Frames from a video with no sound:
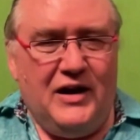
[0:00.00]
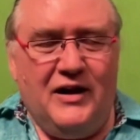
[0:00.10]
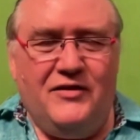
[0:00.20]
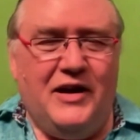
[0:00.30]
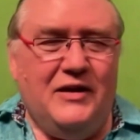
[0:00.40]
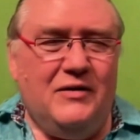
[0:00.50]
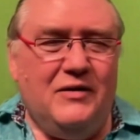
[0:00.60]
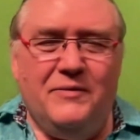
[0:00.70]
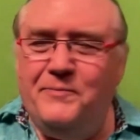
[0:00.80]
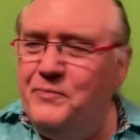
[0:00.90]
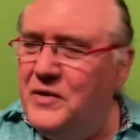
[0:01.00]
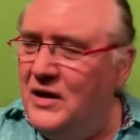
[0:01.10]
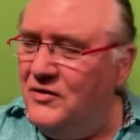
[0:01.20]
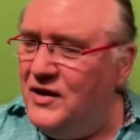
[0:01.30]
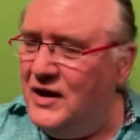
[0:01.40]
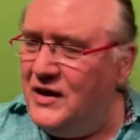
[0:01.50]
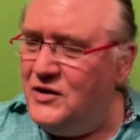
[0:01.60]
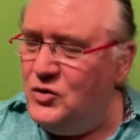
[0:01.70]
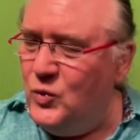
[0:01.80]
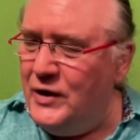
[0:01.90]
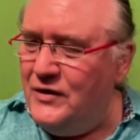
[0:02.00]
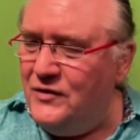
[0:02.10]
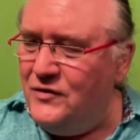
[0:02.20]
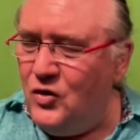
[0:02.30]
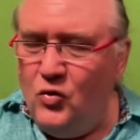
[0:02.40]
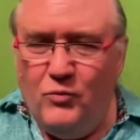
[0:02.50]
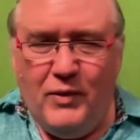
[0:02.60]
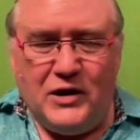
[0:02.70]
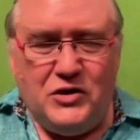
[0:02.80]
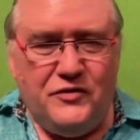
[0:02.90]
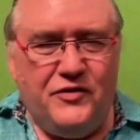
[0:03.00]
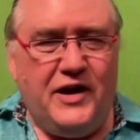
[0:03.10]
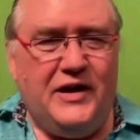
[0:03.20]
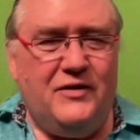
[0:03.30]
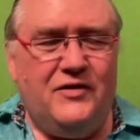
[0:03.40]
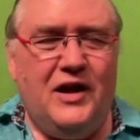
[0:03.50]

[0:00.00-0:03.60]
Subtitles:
They they are doing so much things.